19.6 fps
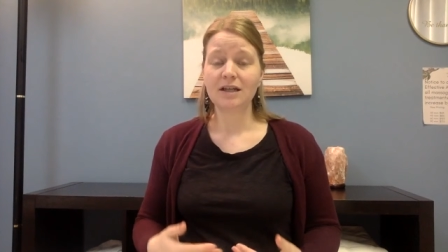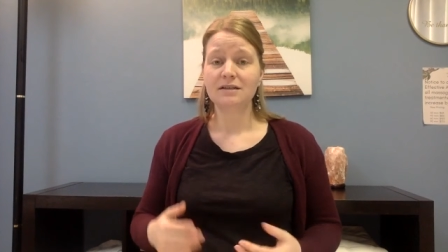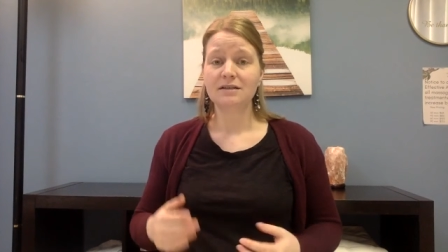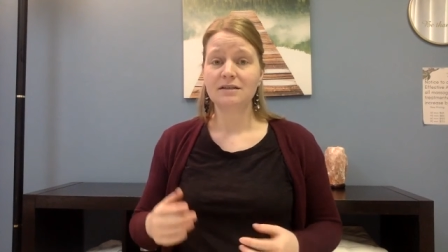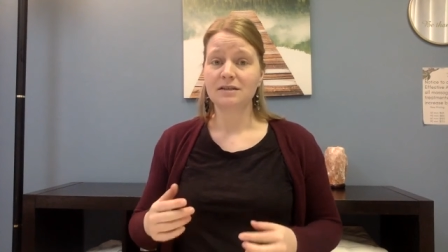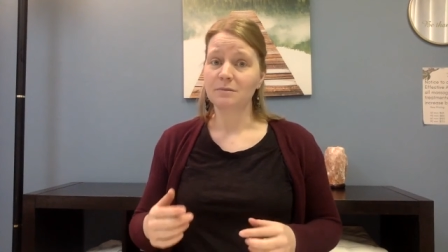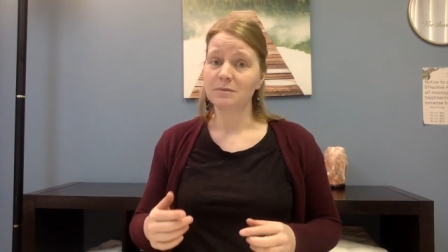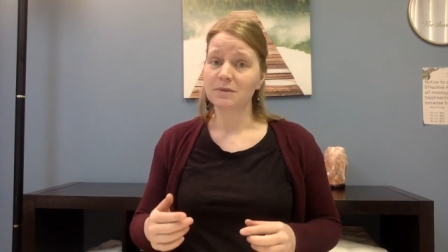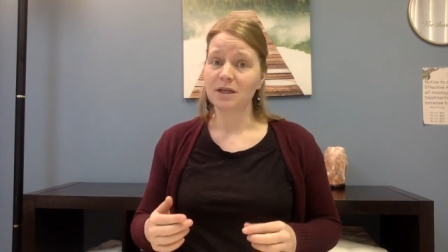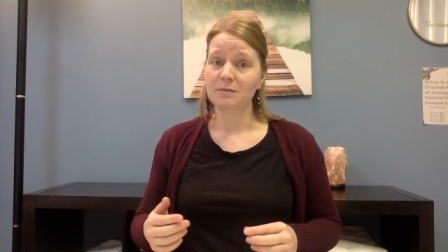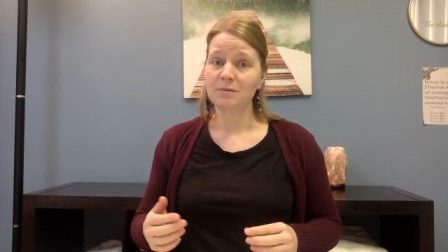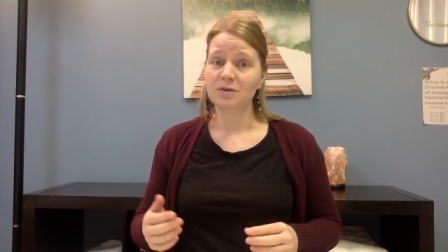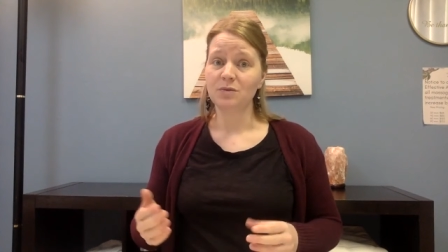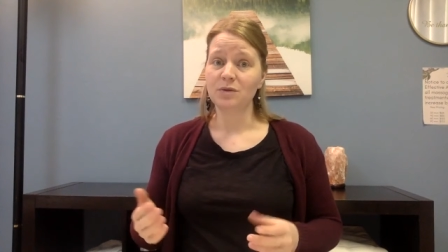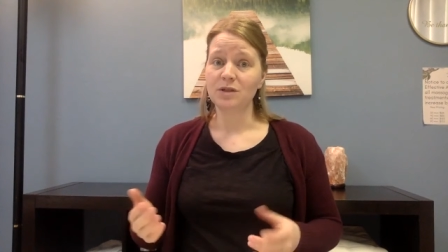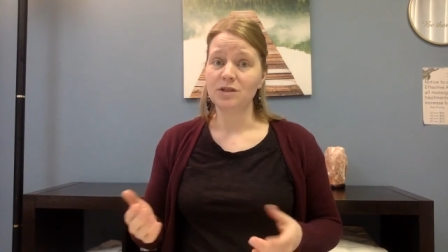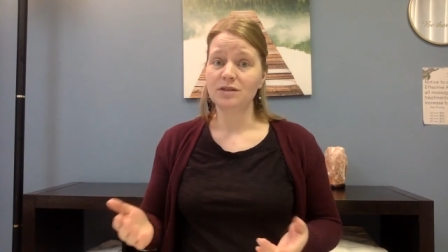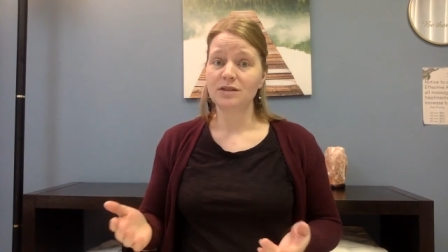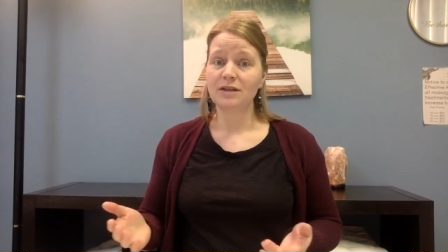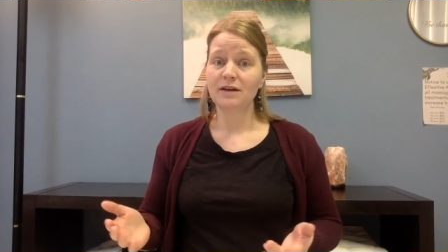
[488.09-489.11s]
Sometimes we
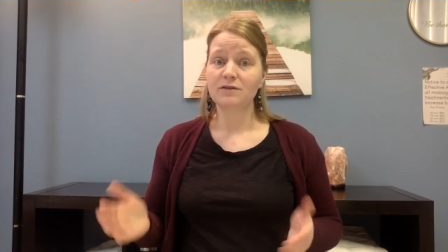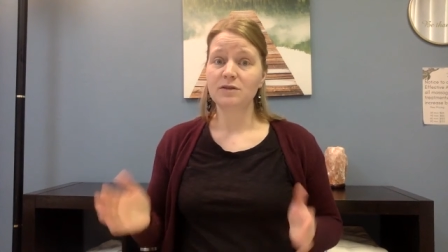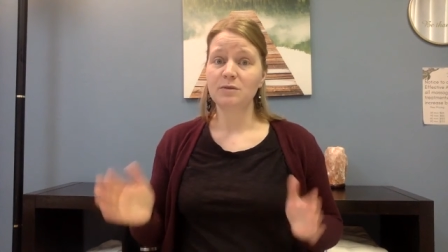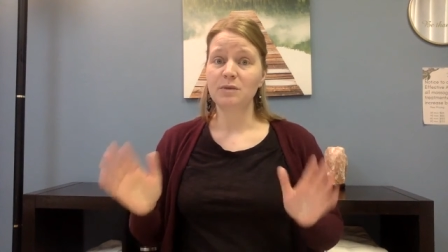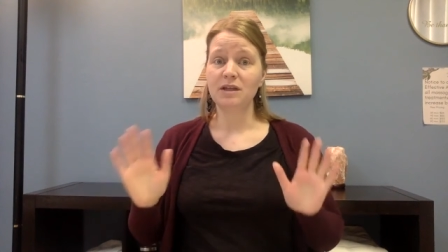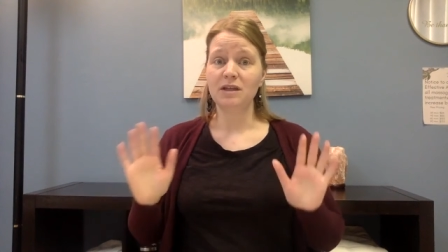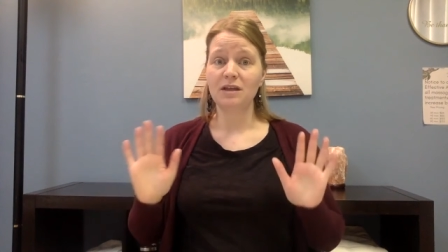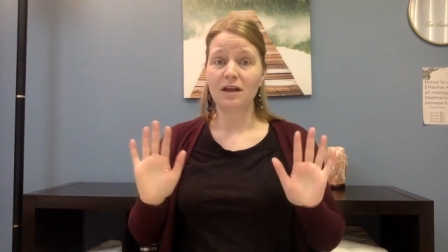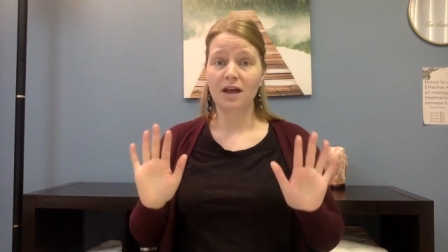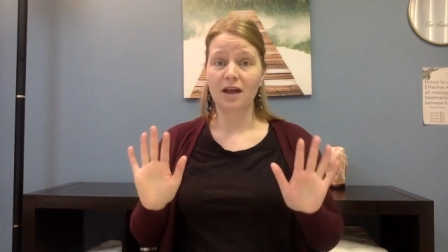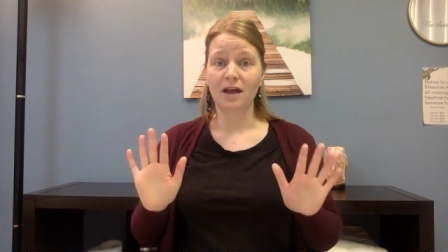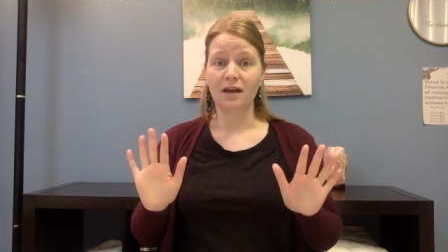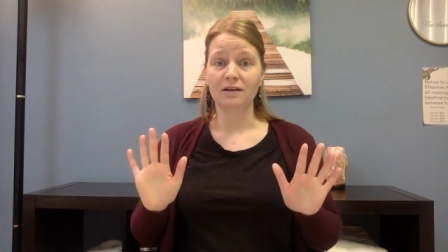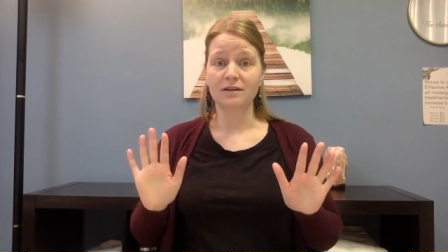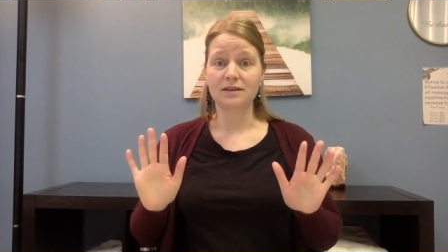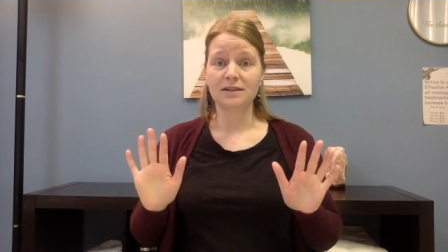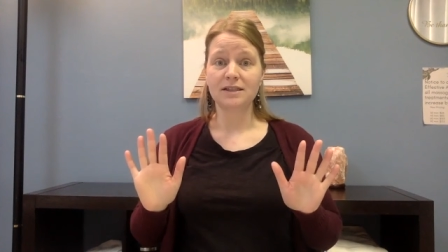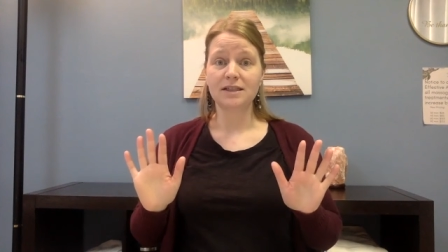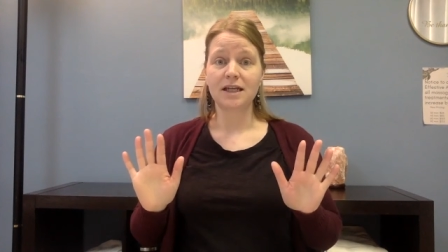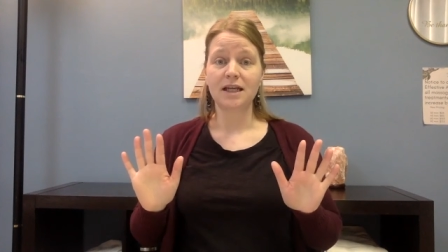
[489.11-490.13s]
just have to be the
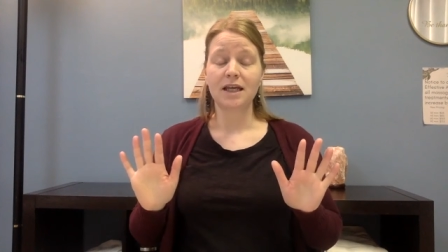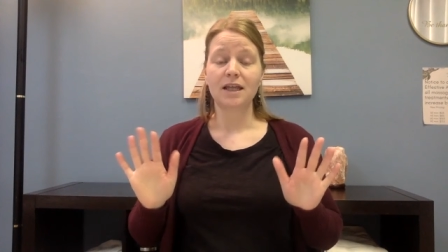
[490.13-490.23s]
hands